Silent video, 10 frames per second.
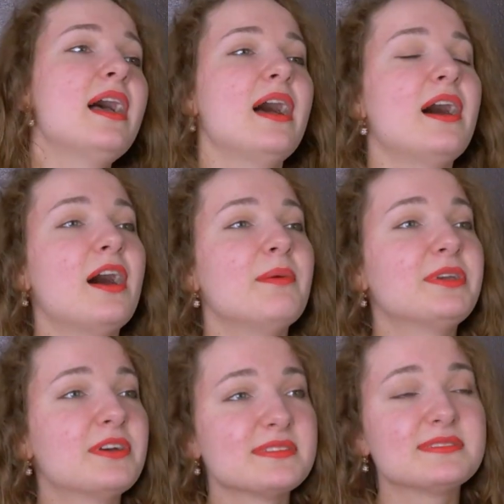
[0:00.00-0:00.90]

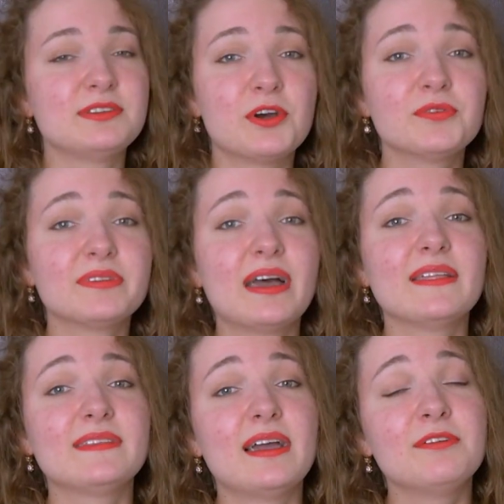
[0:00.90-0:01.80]
Because they know
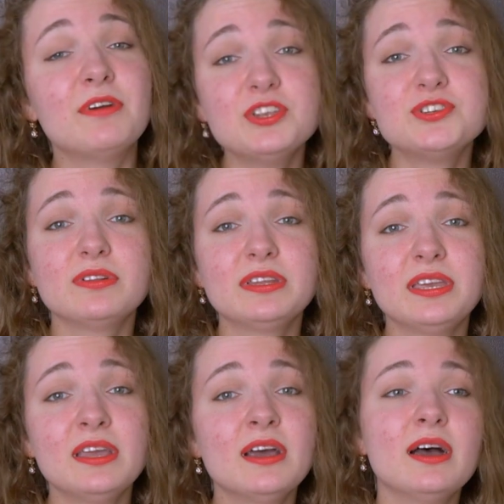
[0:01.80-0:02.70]
that
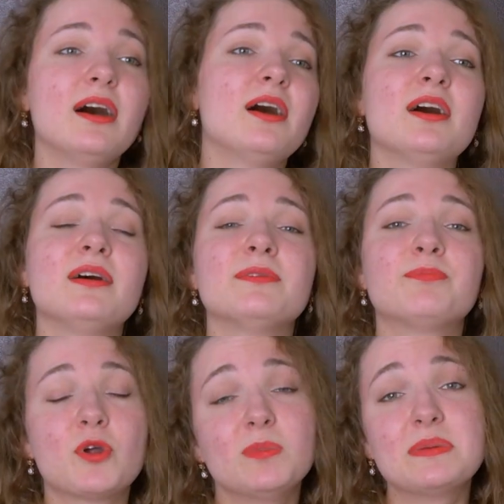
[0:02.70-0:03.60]
eventually
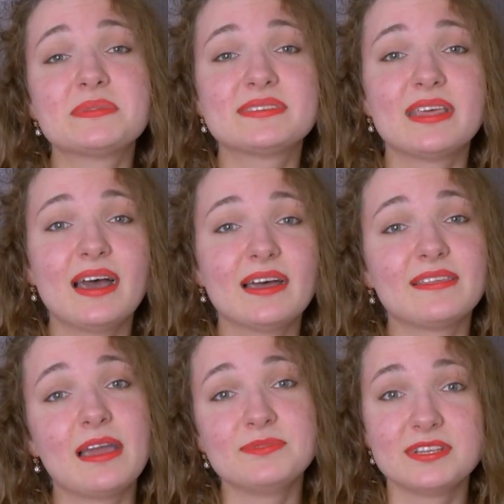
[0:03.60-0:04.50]
problems that
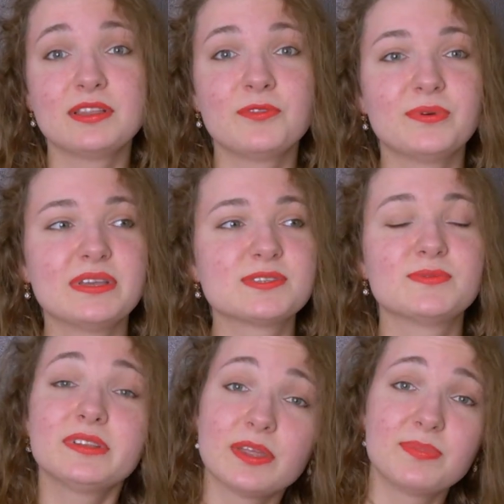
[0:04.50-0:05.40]
I'm dealing with
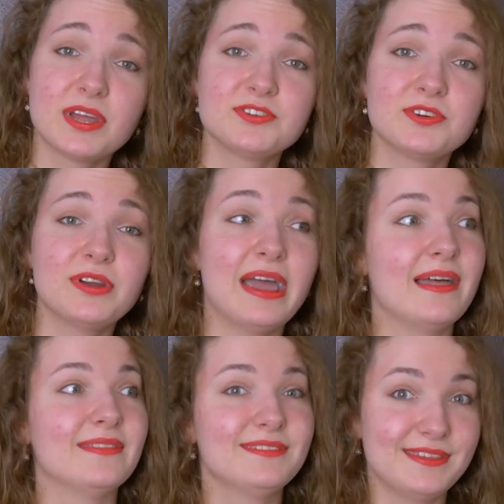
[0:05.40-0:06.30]
will get better,
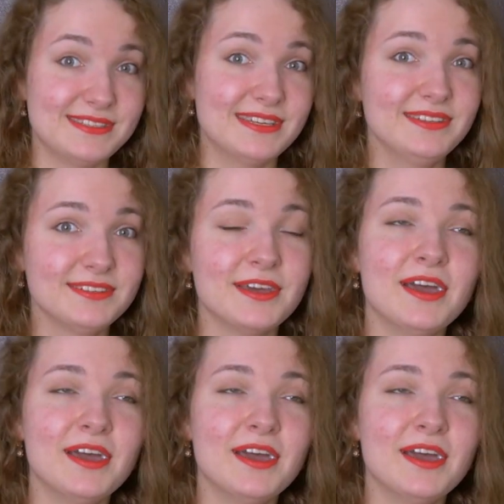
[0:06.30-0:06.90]
and they did.